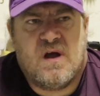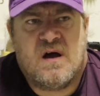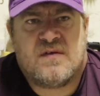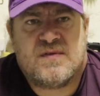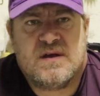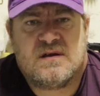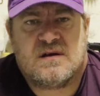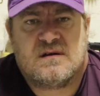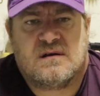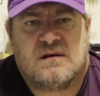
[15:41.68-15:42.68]
I think
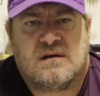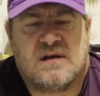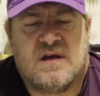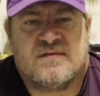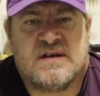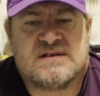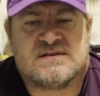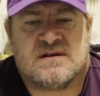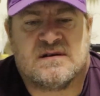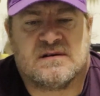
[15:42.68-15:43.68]
if there's
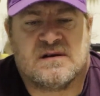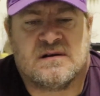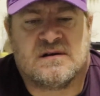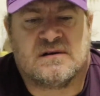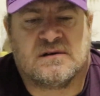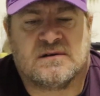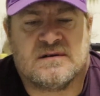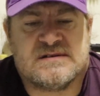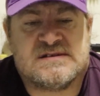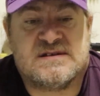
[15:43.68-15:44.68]

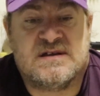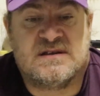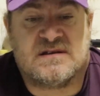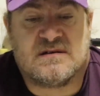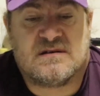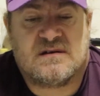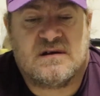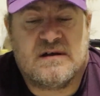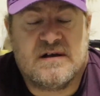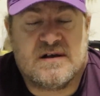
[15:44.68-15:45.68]
a seed
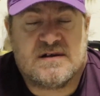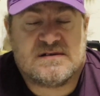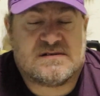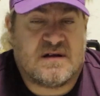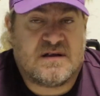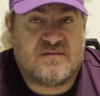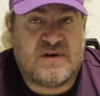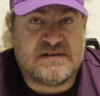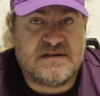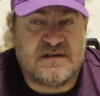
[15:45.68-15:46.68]
stuck in
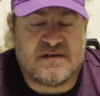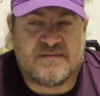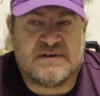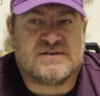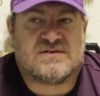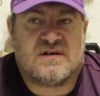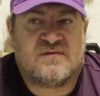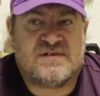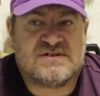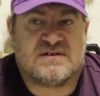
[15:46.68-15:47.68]
my teeth, I'm going to try
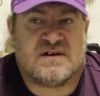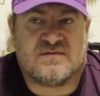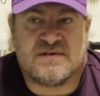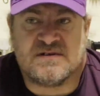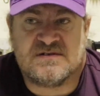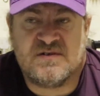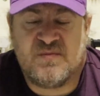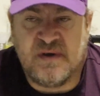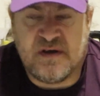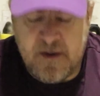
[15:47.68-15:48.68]
and fish it out with a
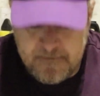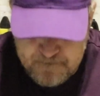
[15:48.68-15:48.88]
toothpick